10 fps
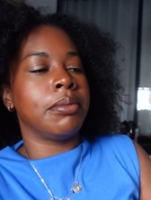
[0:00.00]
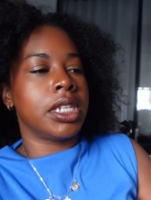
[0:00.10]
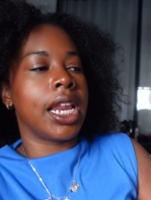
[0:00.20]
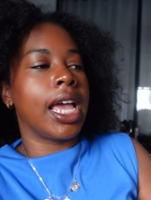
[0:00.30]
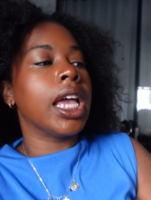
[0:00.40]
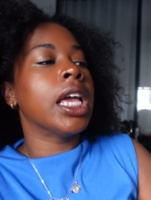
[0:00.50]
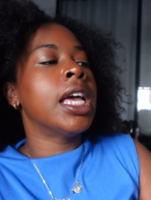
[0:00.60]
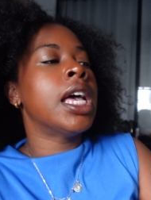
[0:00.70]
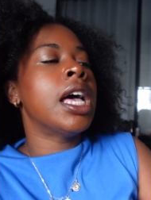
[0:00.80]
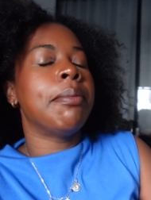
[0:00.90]
today,
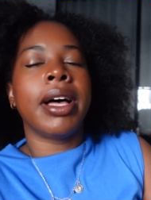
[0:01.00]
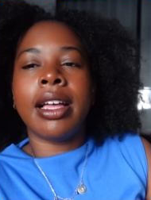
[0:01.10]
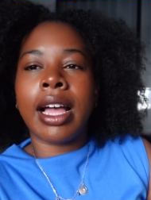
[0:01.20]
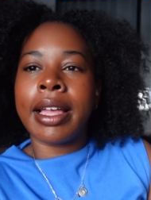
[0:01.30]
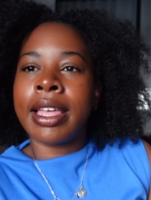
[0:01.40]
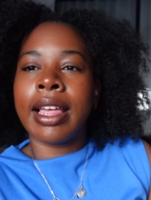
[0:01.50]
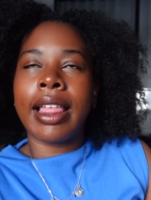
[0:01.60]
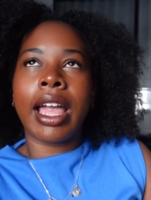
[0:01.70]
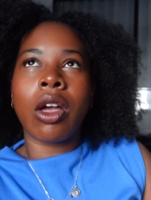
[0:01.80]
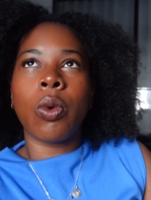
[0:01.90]
but I
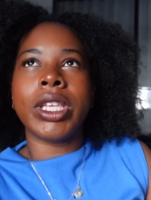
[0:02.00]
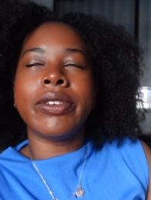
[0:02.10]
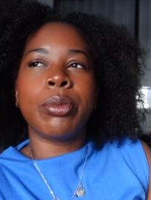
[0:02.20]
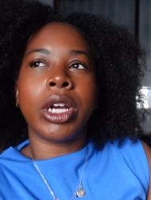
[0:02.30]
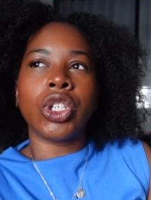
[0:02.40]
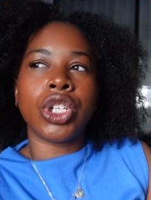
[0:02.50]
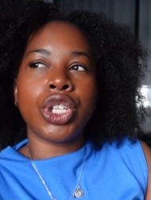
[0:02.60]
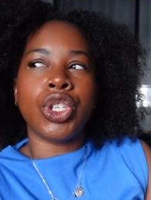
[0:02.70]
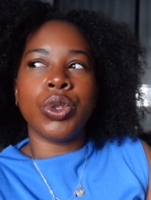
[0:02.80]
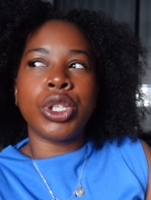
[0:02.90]
always feel pressured to
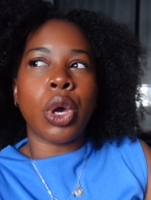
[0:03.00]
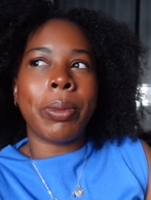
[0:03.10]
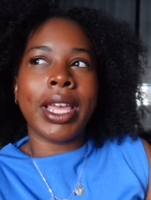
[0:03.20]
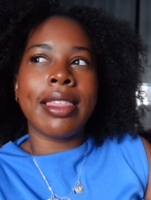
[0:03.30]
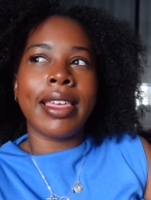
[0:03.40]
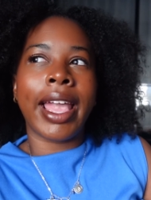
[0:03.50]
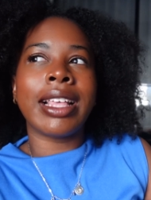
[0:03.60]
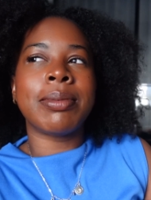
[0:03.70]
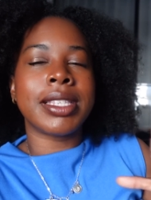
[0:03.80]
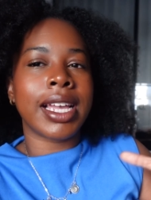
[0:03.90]
do so many
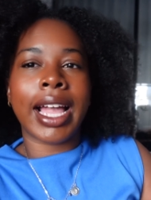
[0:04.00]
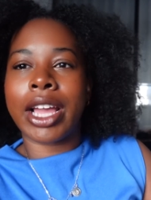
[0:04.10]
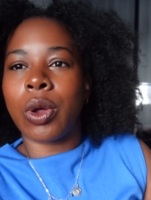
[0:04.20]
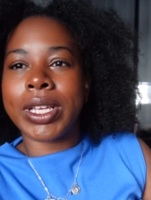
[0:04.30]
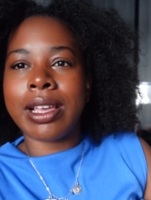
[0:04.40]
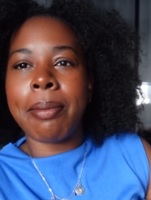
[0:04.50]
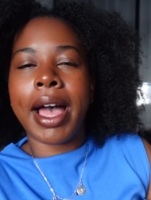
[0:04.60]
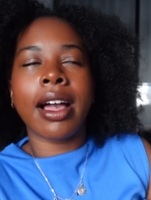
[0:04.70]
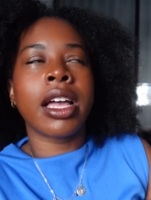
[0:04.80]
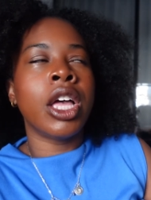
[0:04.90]
things, but it's like I can always come
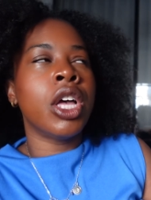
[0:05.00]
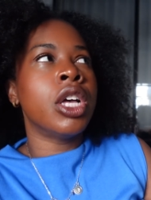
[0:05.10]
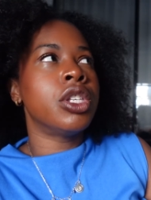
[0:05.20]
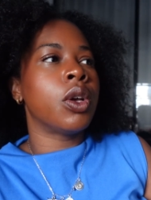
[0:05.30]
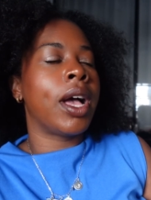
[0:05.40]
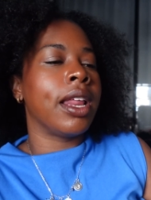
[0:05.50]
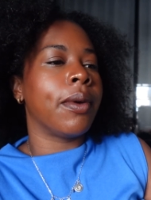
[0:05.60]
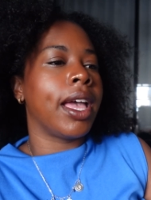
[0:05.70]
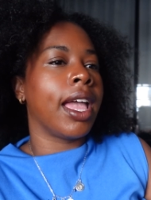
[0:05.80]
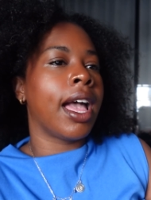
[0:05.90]
back. So
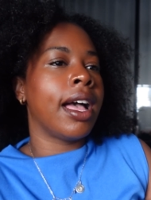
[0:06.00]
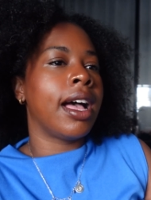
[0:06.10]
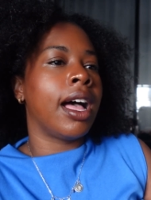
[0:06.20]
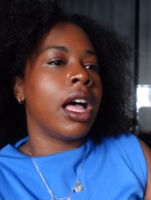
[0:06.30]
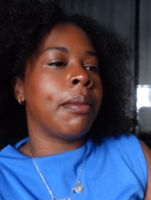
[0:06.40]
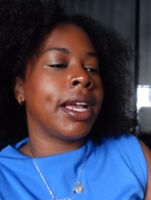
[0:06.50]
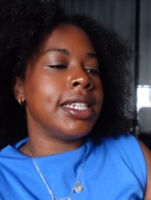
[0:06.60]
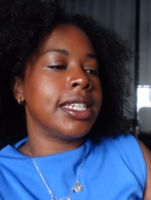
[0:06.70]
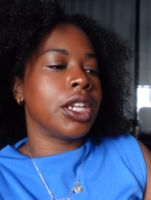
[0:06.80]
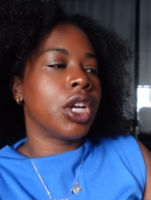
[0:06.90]
anyway, I
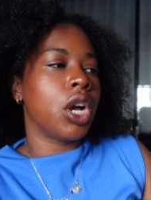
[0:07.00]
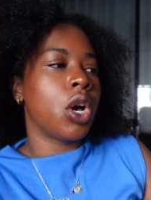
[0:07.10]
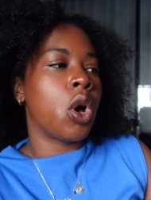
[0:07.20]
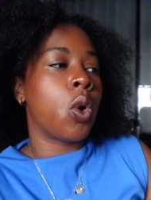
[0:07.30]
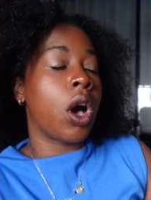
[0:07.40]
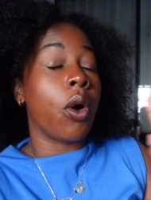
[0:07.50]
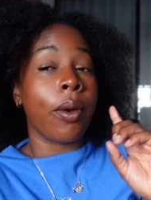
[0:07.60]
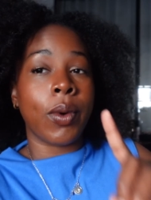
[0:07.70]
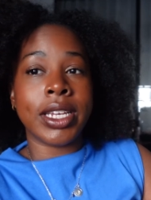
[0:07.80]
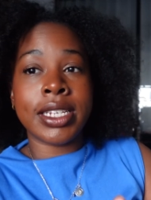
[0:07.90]
did go. I
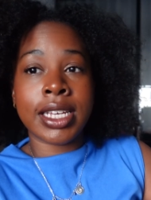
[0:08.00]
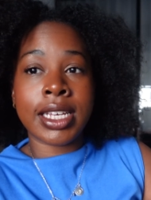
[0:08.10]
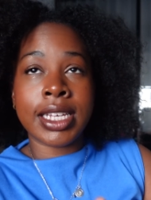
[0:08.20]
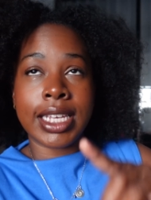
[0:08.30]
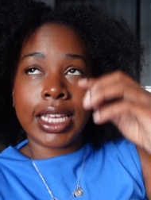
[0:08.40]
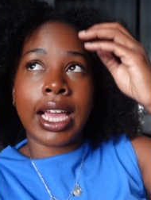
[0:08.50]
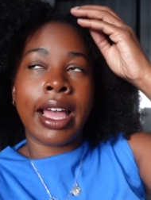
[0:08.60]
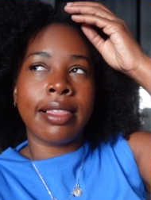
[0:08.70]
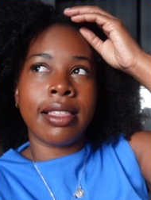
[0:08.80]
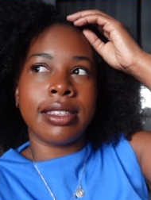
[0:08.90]
went to eat
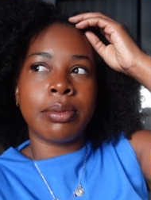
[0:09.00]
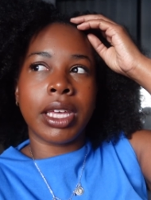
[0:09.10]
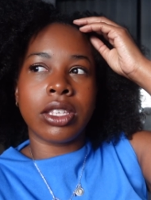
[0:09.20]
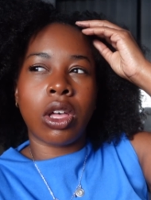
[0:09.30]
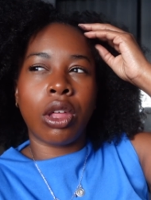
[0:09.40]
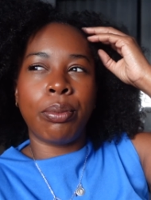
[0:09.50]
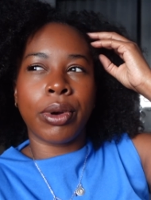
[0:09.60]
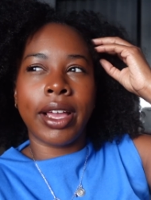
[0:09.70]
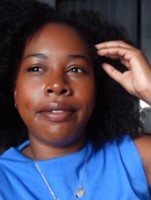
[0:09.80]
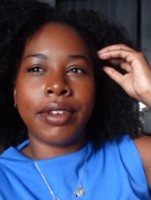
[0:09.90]
at this place called
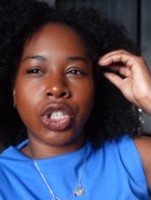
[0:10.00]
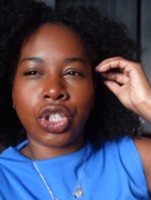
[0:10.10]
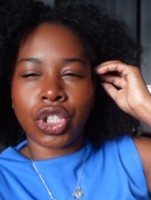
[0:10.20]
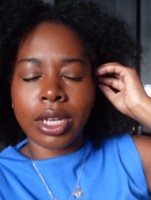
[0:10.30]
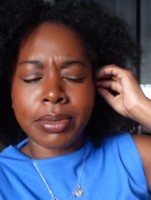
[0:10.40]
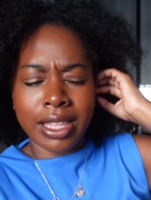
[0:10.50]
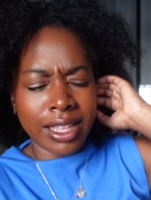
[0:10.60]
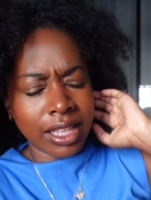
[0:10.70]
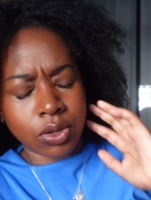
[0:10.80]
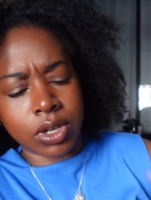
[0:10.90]
Brit Fish and Chips. I
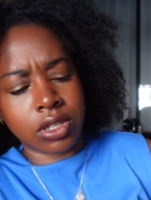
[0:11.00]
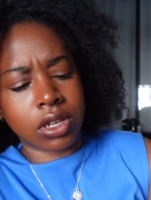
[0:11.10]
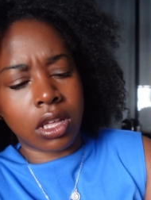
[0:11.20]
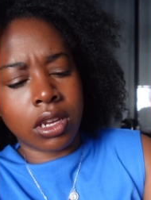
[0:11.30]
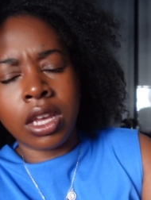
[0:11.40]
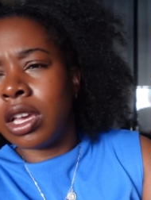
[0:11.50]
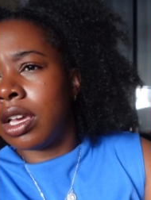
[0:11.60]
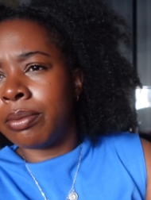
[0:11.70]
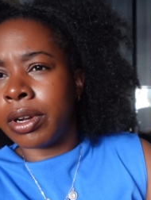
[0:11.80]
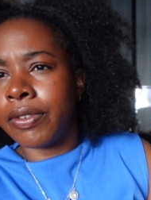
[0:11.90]
think that's what it's called,
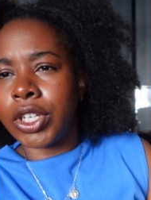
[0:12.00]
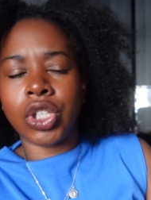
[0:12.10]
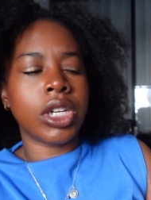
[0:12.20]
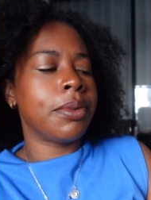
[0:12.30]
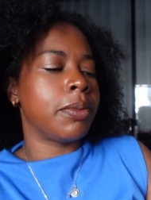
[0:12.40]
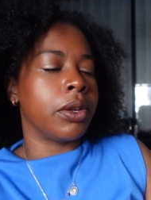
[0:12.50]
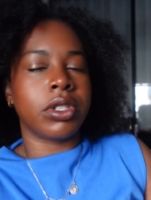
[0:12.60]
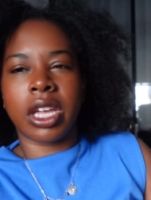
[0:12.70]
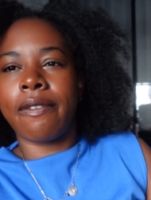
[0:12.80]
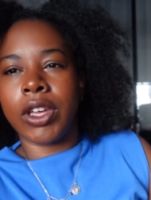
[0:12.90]
Brit Fish and Chips, but it
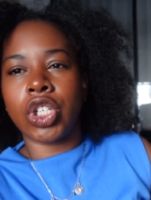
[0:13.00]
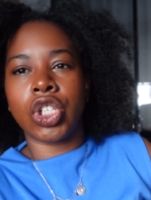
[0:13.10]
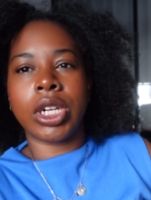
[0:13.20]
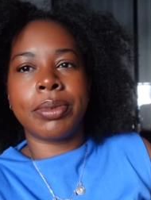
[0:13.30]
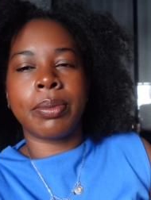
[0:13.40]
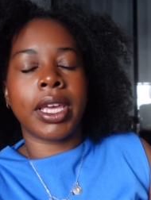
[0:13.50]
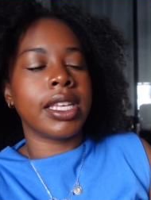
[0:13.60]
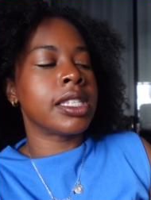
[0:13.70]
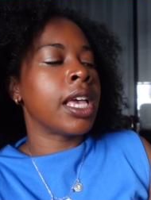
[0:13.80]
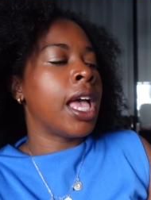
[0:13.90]
was like a fish and chips
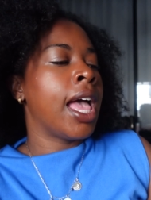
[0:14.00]
place,